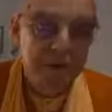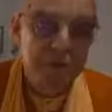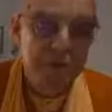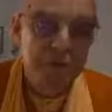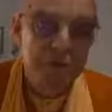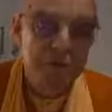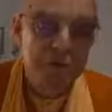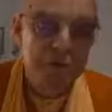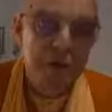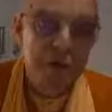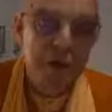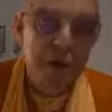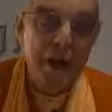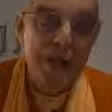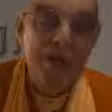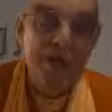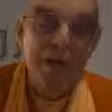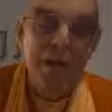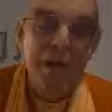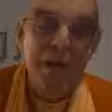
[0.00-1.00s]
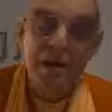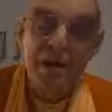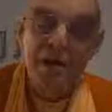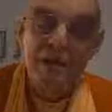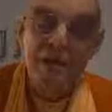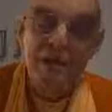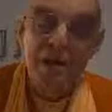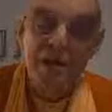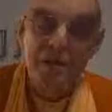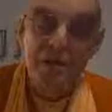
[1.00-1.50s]
to describe the
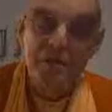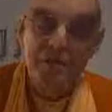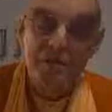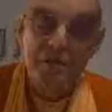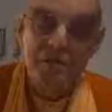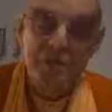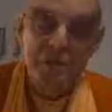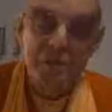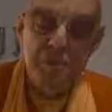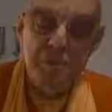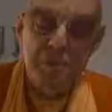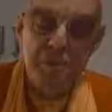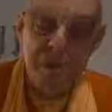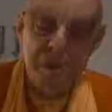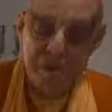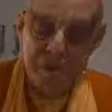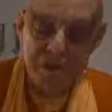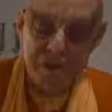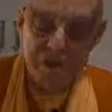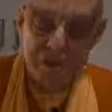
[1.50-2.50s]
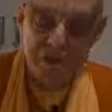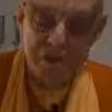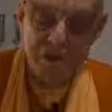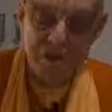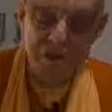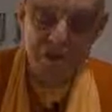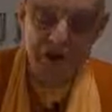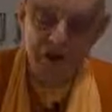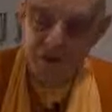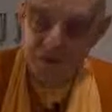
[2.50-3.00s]
pastimes of his appearance as a
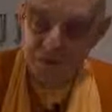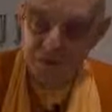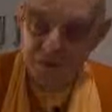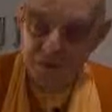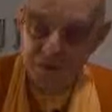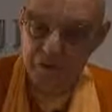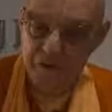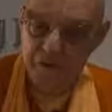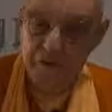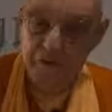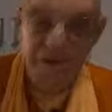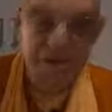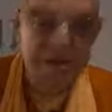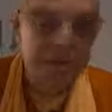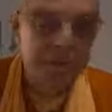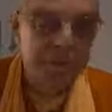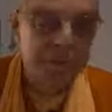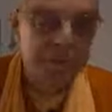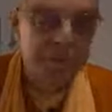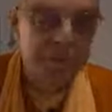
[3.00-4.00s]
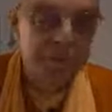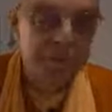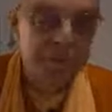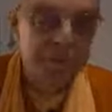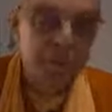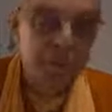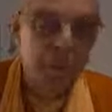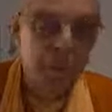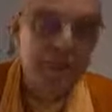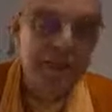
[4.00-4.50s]
child,
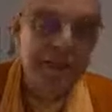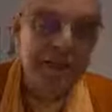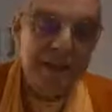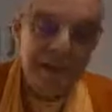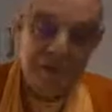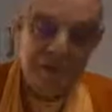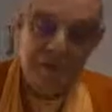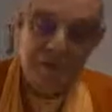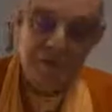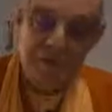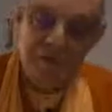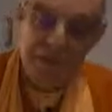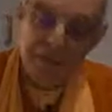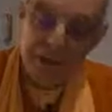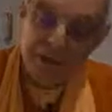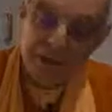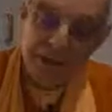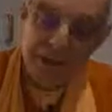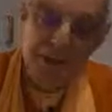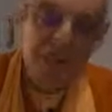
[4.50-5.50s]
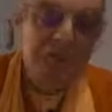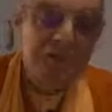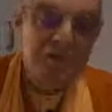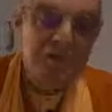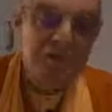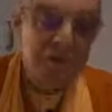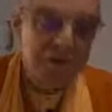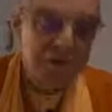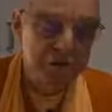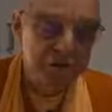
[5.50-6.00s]
because one cannot write
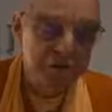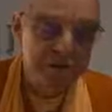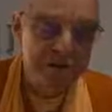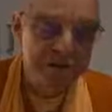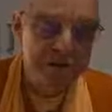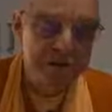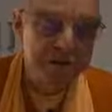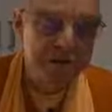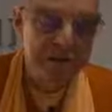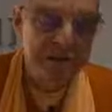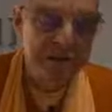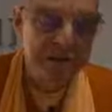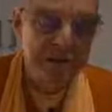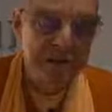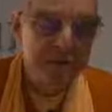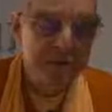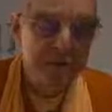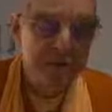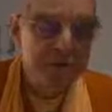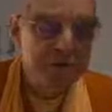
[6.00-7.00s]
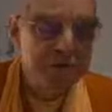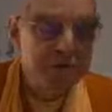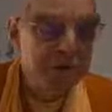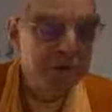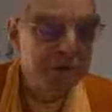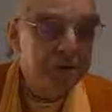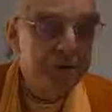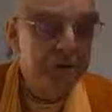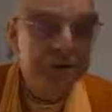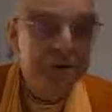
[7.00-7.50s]
such transcendental
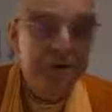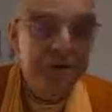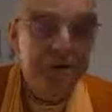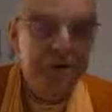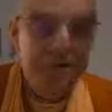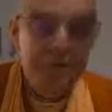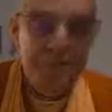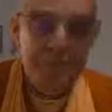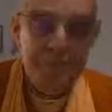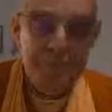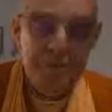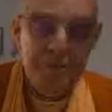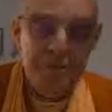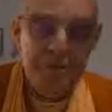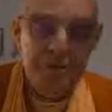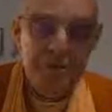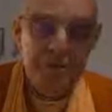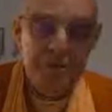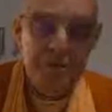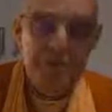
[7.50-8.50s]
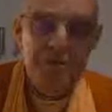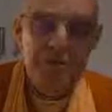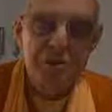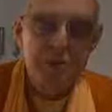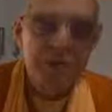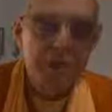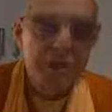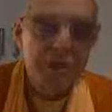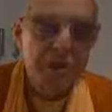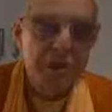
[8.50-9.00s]
literature by mental
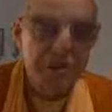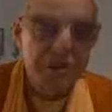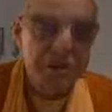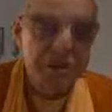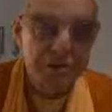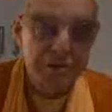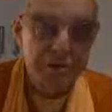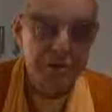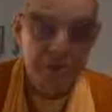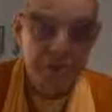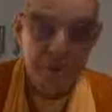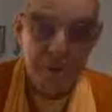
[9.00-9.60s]
speculation.